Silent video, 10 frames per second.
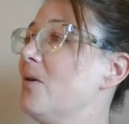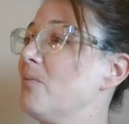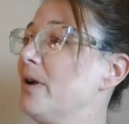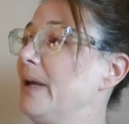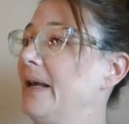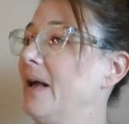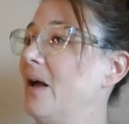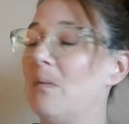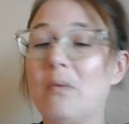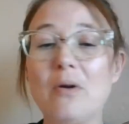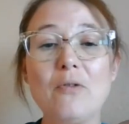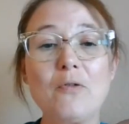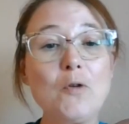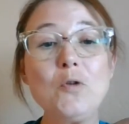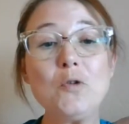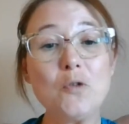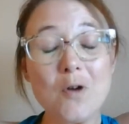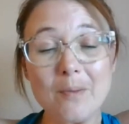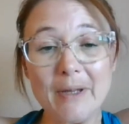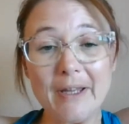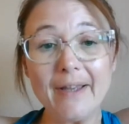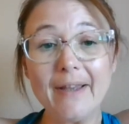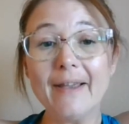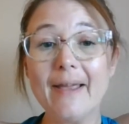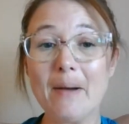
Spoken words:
bringing up fruit for me